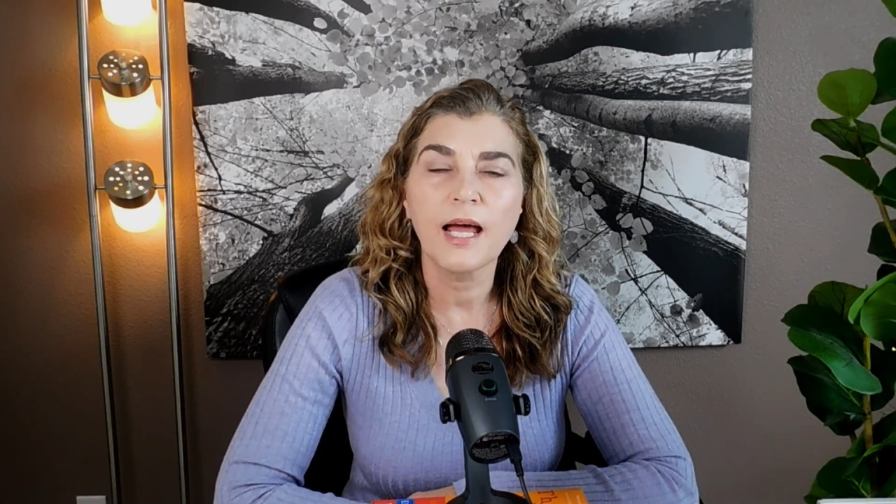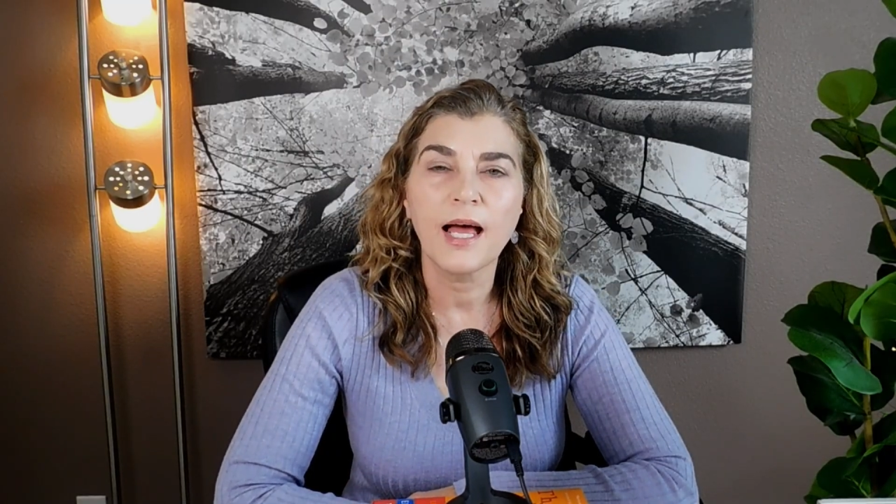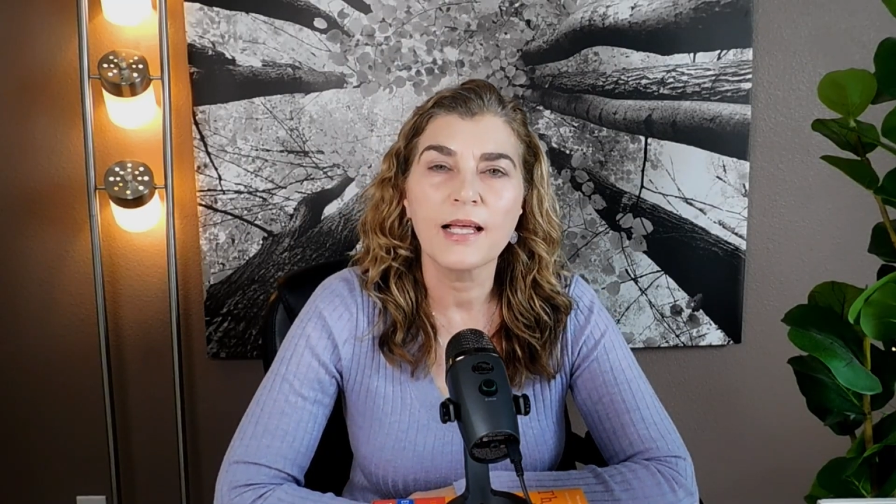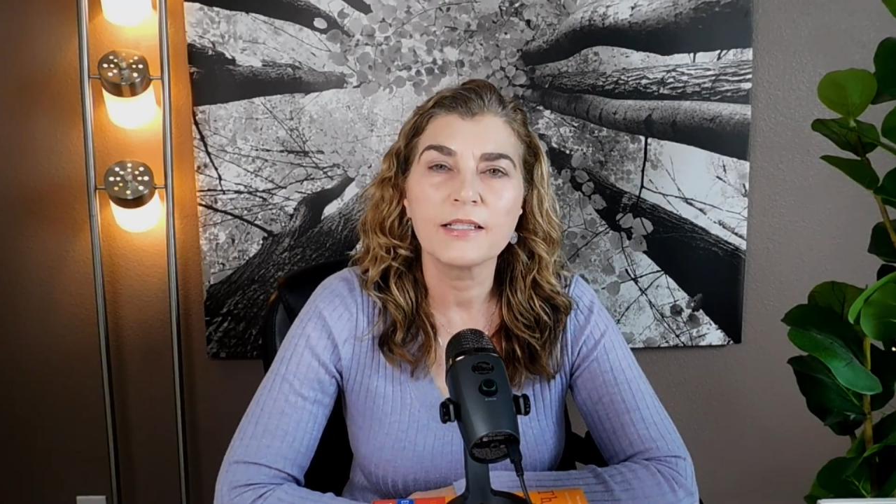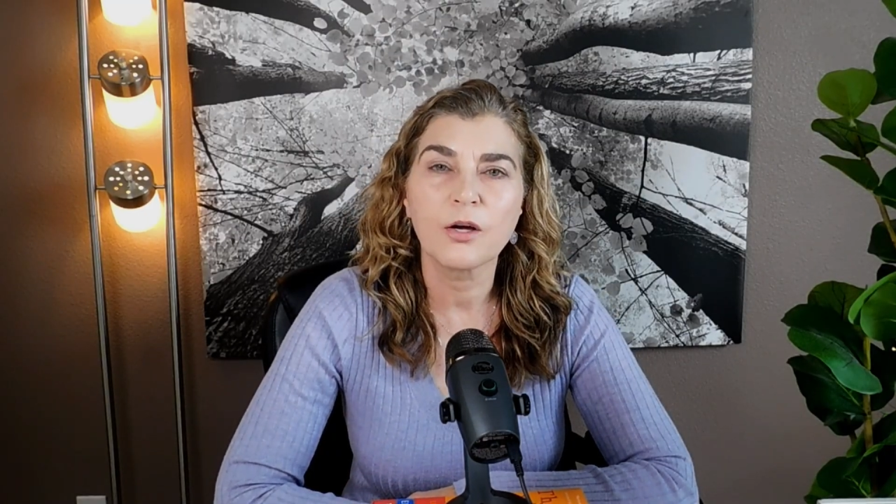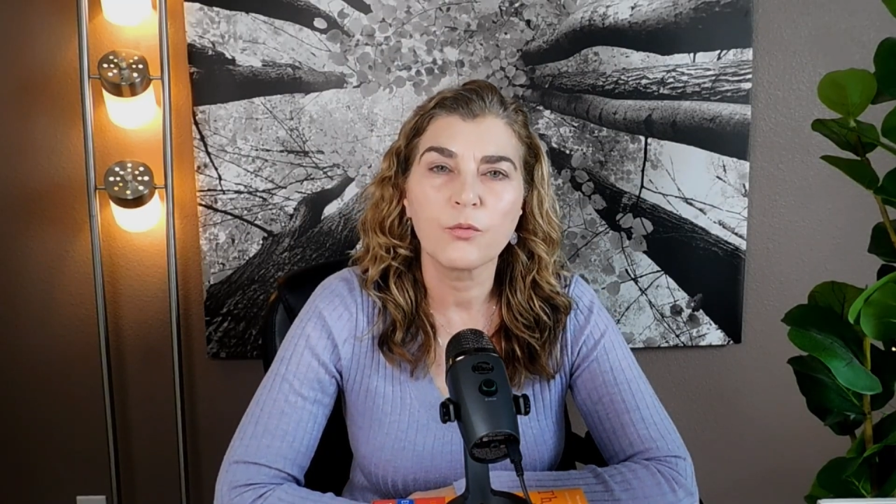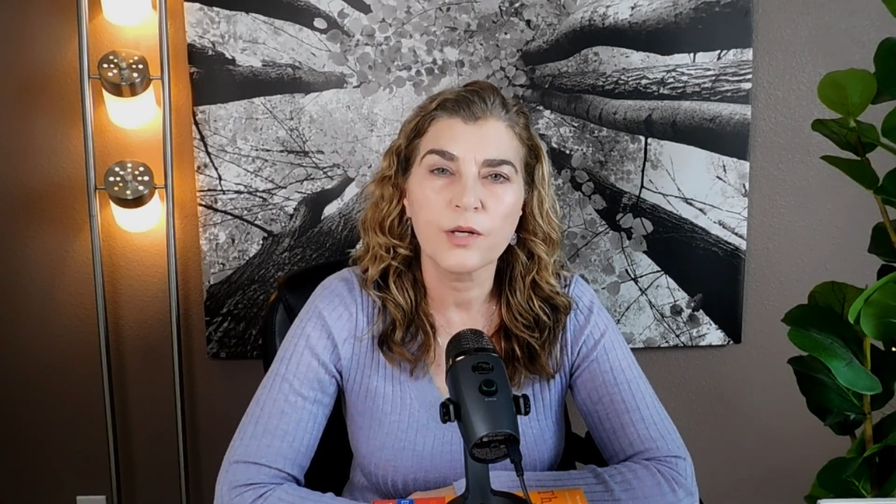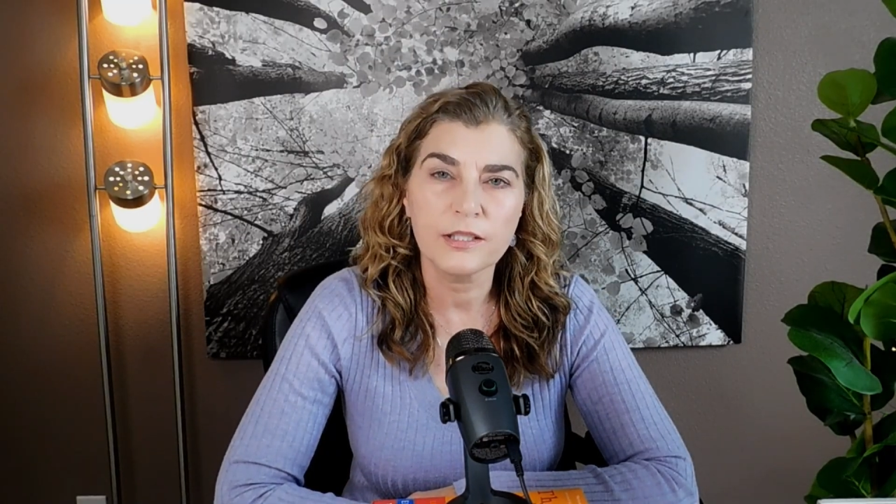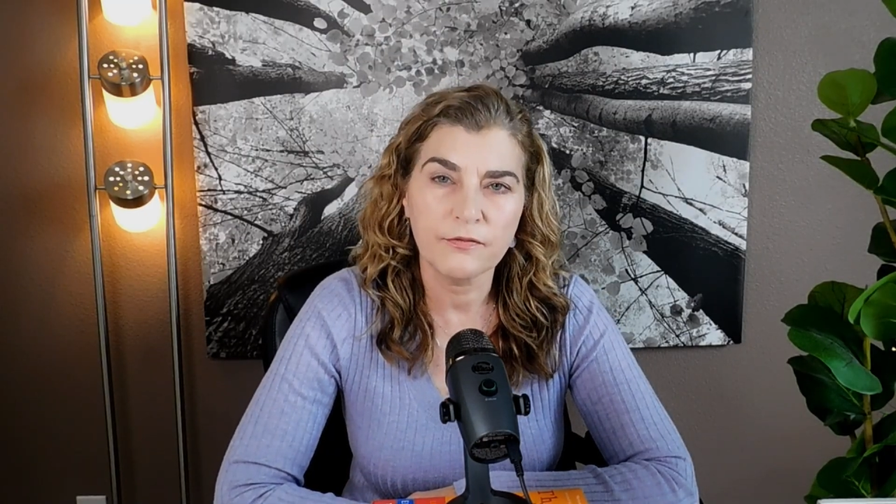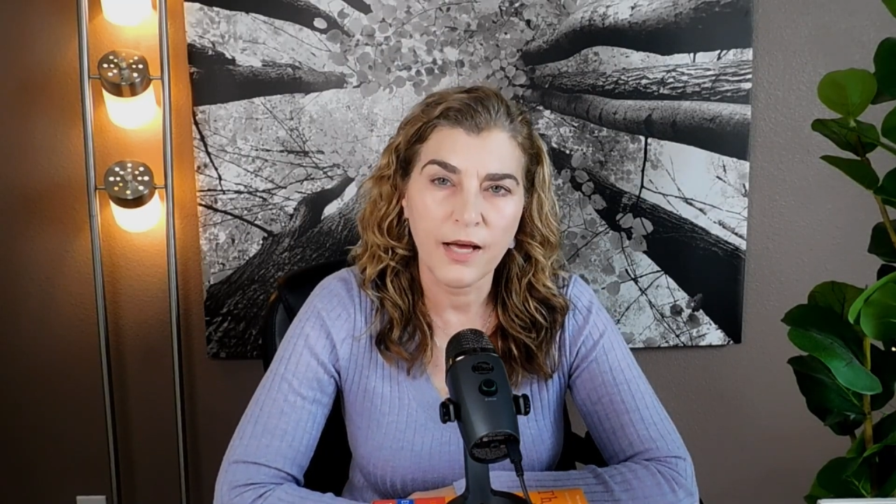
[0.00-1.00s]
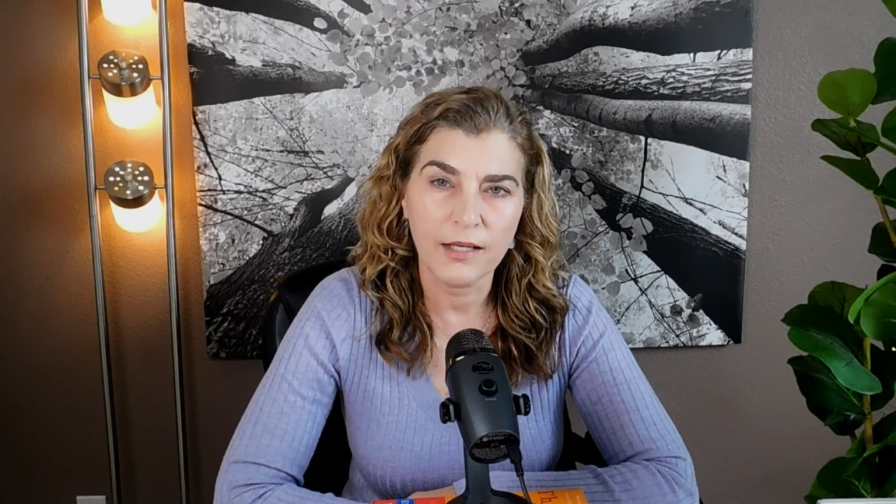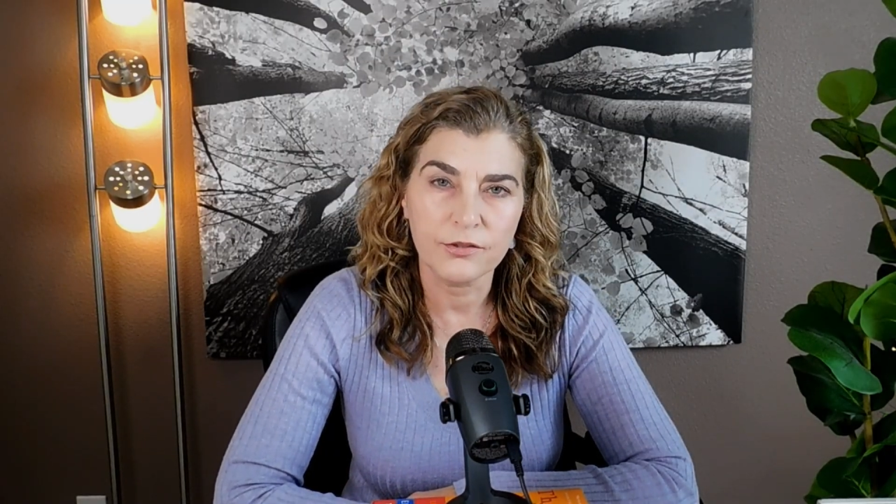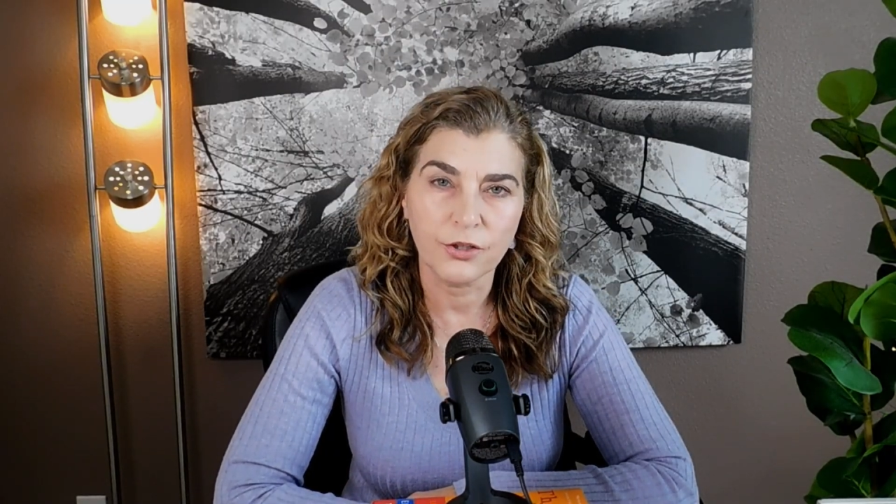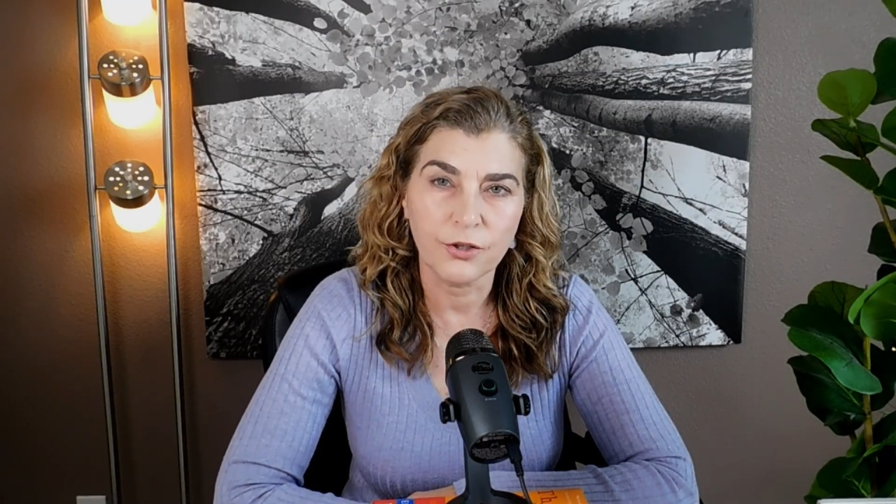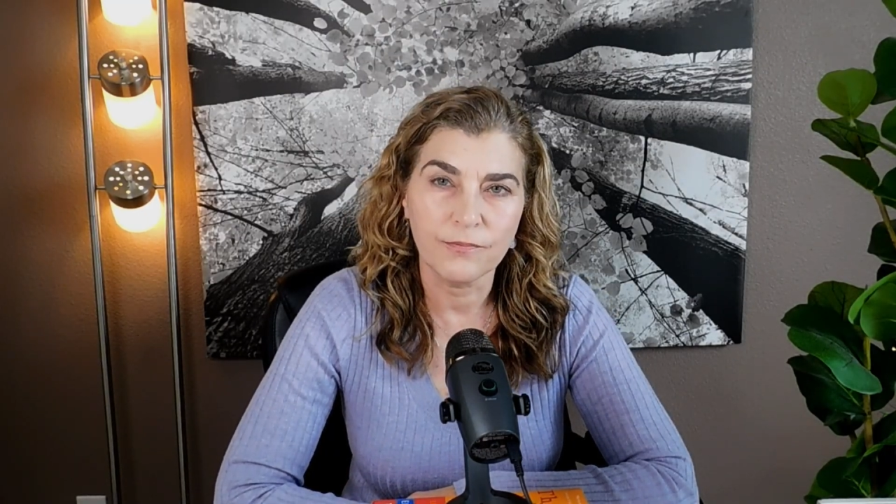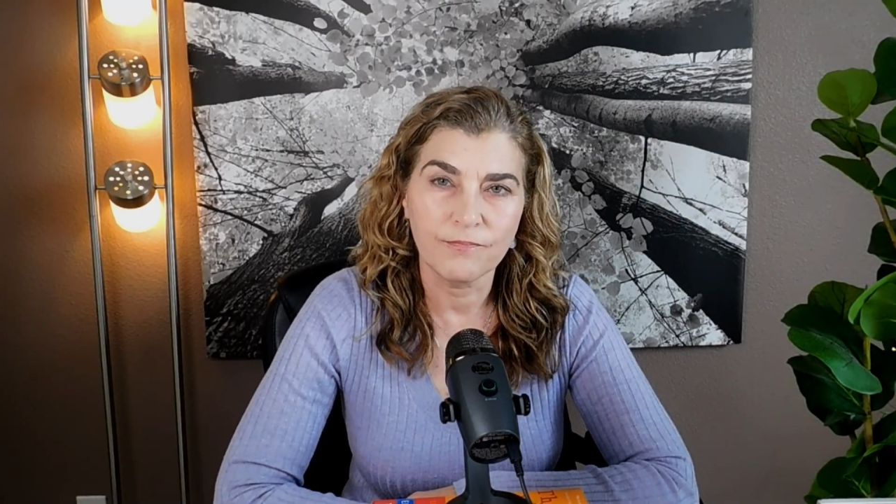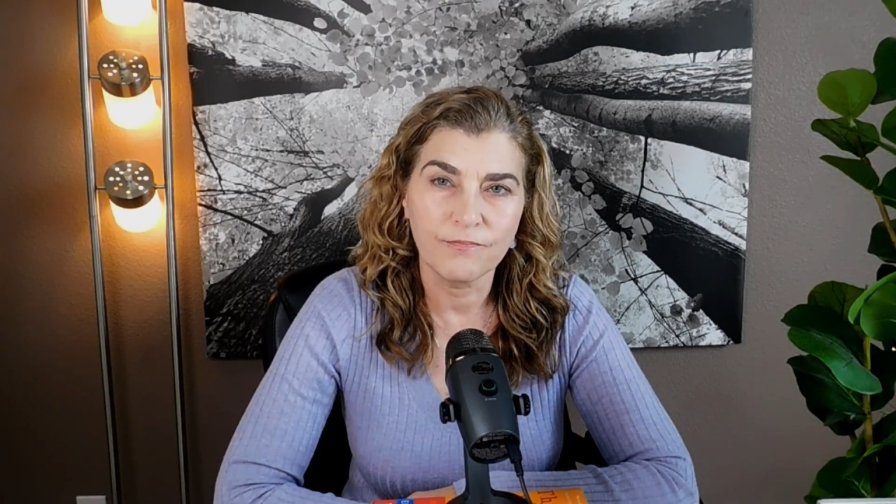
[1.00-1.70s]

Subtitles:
as a risk factor.